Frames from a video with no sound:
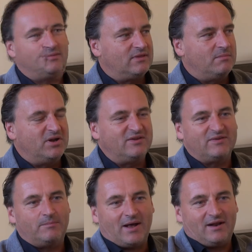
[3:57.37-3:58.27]
The
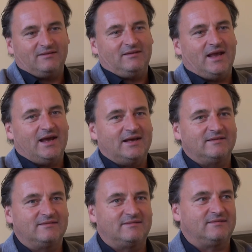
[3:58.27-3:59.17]
municipality
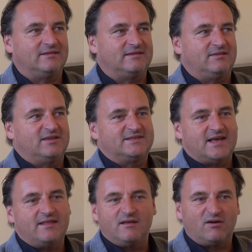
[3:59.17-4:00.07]
as the
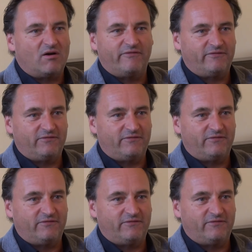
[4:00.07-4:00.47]
sender of